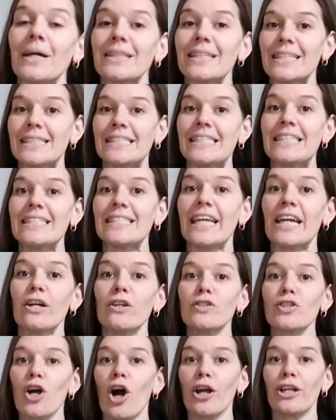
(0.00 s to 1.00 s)
but the
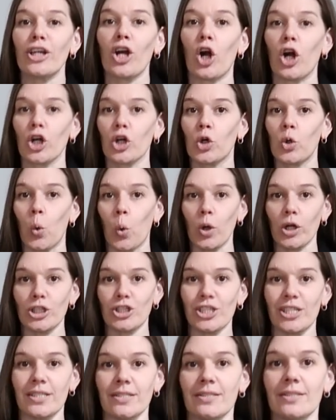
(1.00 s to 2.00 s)
details on it are
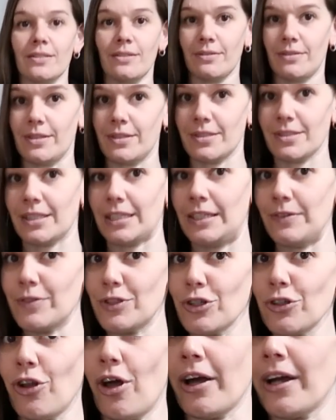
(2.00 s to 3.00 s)
gorgeous. The
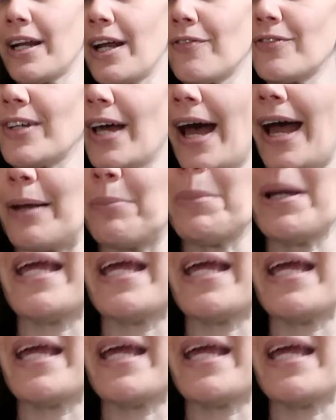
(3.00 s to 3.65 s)
sleeves are long enough to hide